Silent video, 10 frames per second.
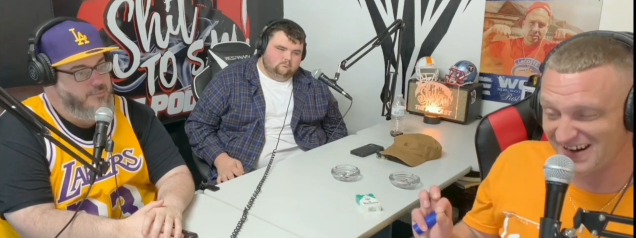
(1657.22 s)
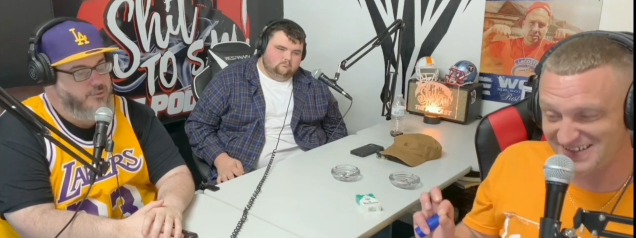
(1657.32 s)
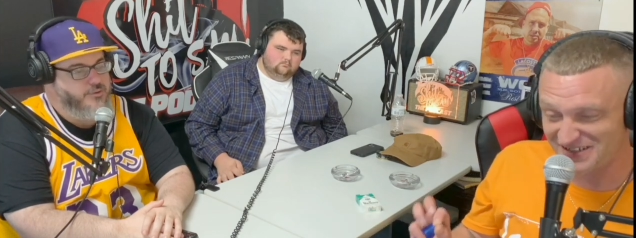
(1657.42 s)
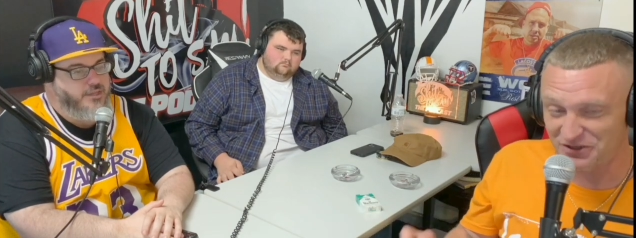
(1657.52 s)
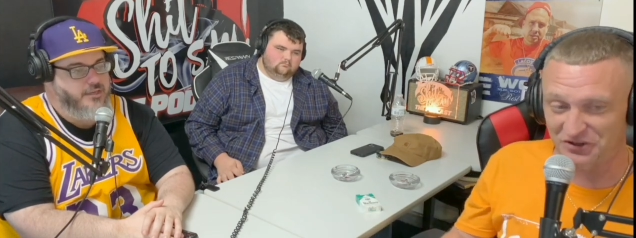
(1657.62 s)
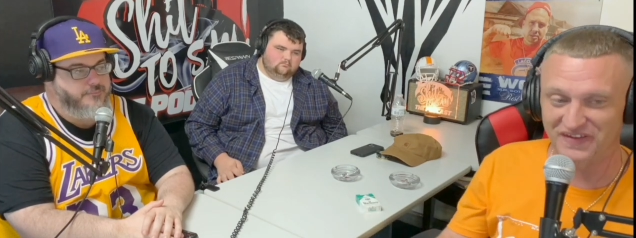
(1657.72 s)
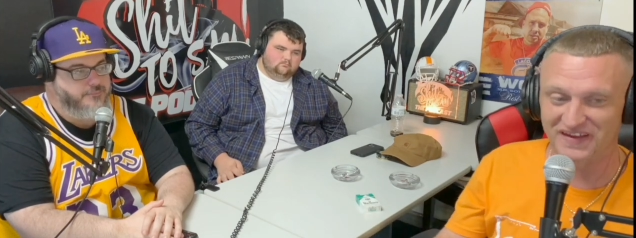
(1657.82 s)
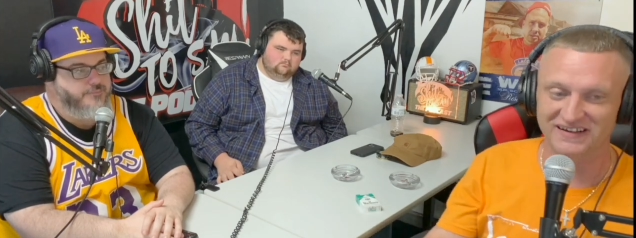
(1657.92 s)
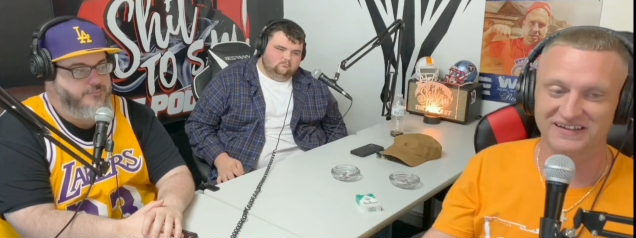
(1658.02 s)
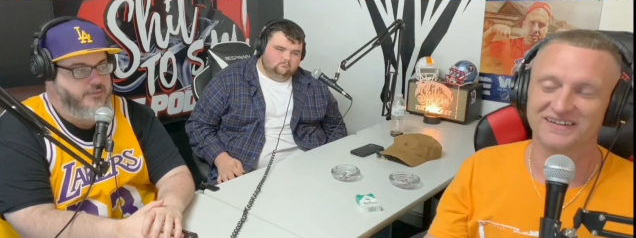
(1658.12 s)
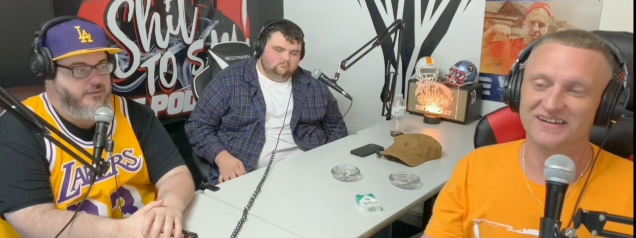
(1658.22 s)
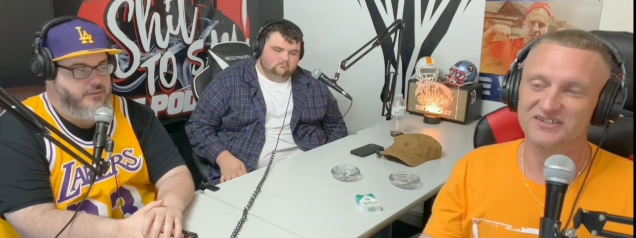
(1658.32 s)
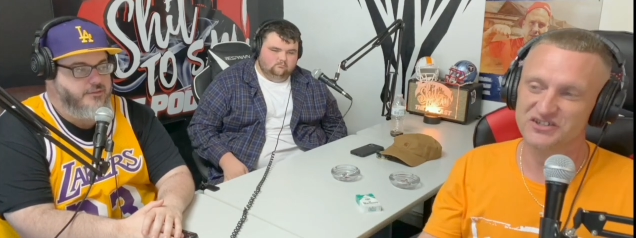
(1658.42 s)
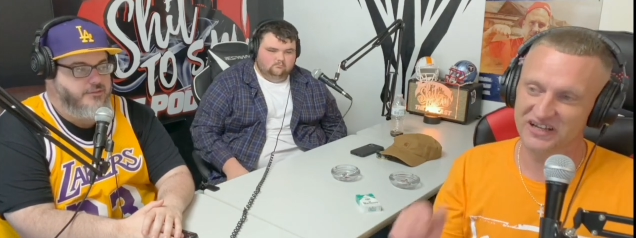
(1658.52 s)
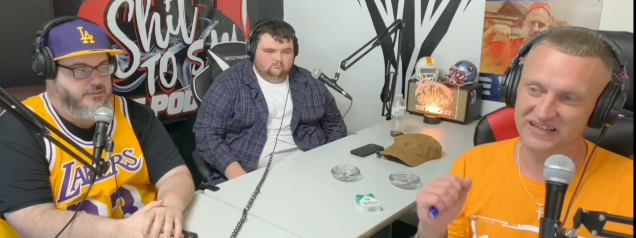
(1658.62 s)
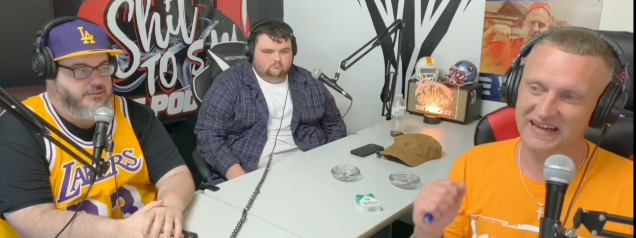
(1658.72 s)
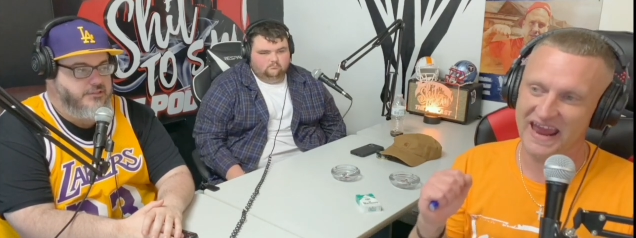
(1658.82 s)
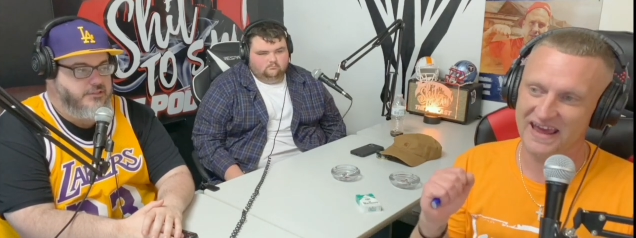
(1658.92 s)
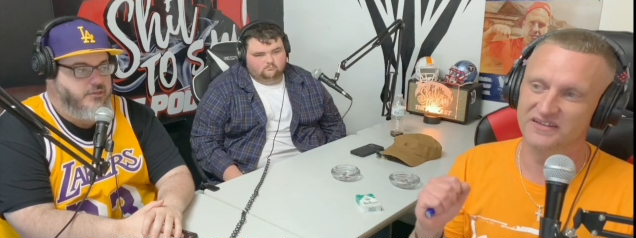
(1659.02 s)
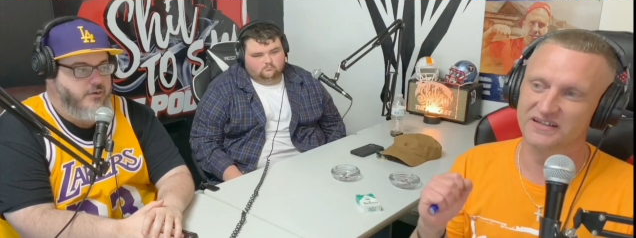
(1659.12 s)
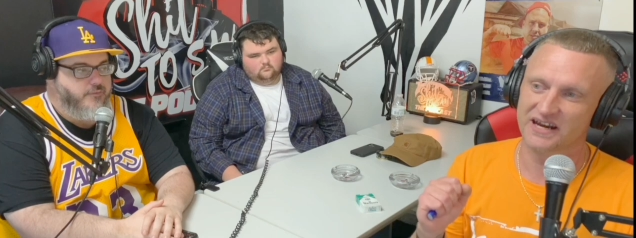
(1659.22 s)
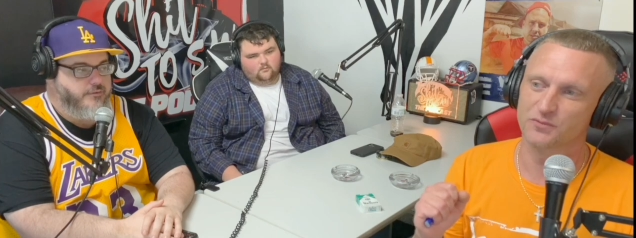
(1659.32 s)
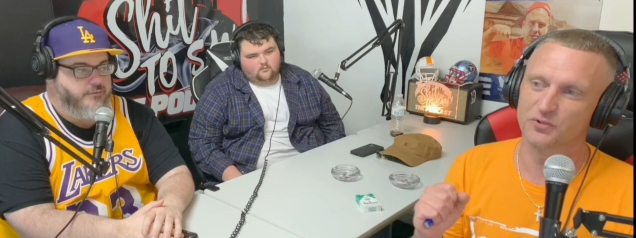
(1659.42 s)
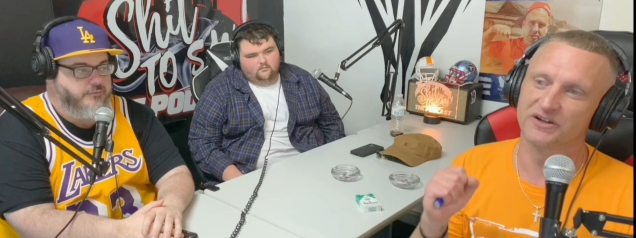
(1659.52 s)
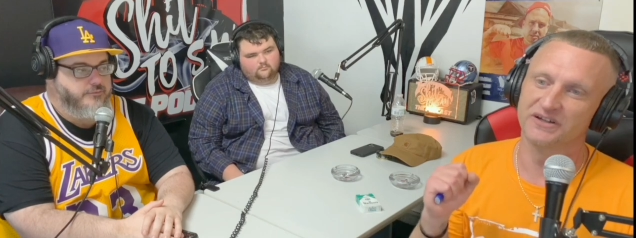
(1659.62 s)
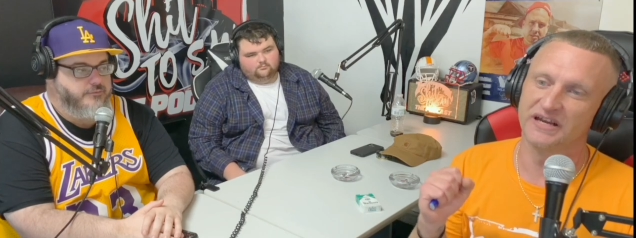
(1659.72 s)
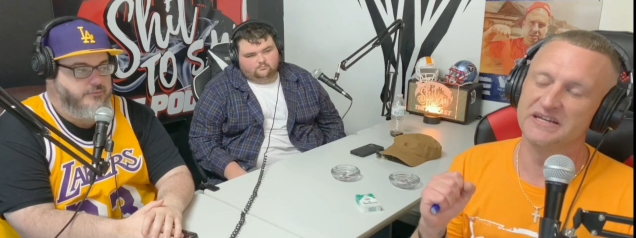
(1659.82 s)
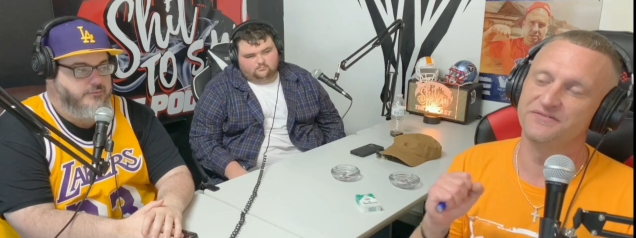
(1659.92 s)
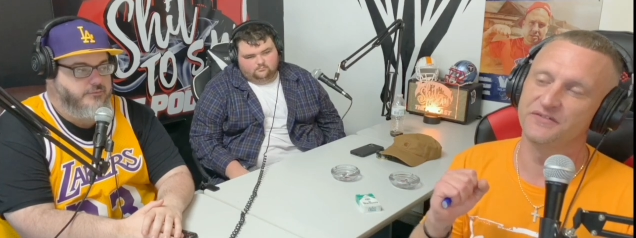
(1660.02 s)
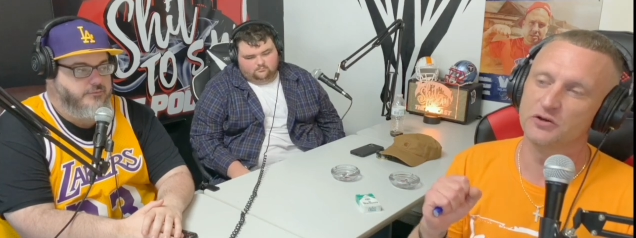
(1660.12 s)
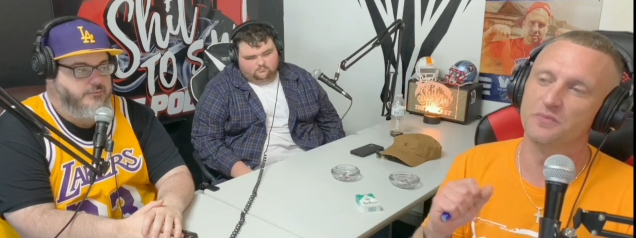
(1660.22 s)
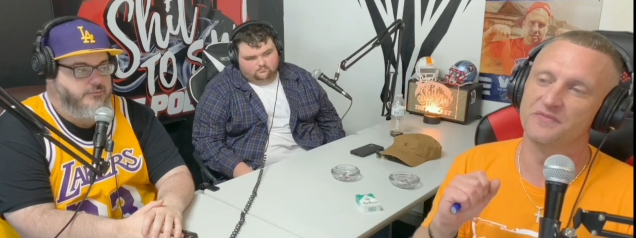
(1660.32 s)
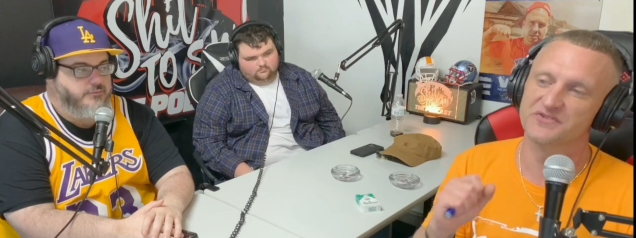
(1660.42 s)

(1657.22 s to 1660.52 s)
Speaker 1: a little thing. thing. Jelly had the camera and he filmed